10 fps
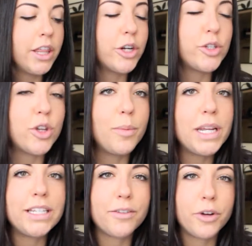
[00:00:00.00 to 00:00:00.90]
There's so
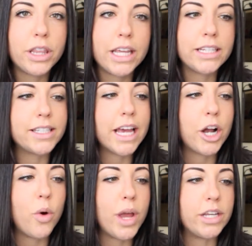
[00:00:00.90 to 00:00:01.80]
many different things that
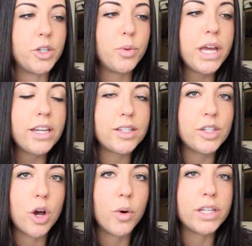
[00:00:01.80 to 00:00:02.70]
go into it,
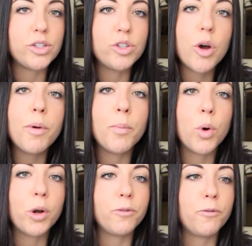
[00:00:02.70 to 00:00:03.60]
so it's so
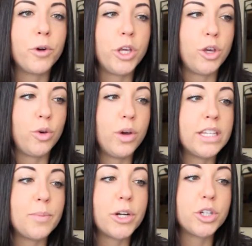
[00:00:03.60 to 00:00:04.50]
important for you,
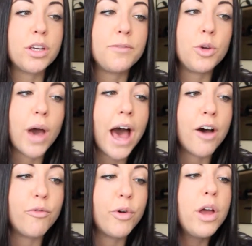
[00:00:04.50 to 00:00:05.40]
especially if you
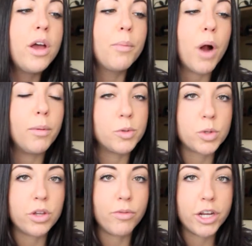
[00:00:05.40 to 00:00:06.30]
have problems
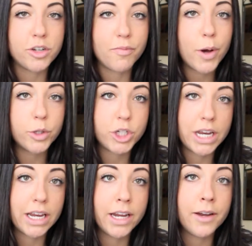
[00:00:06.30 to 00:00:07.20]
with your range of
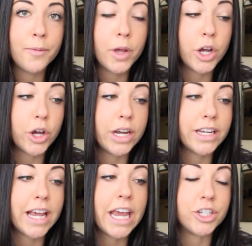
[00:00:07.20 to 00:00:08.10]
motion. A good
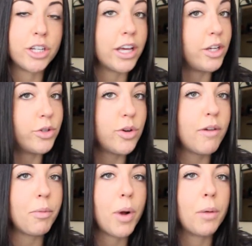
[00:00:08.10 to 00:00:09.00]
indication that you do
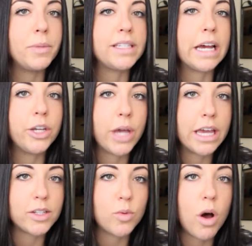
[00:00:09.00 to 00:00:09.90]
have a problem is that you
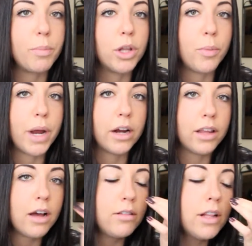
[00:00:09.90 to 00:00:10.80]
can't squat below
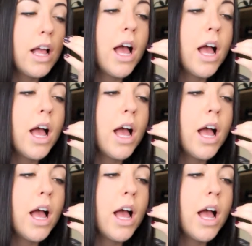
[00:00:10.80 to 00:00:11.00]
parallel.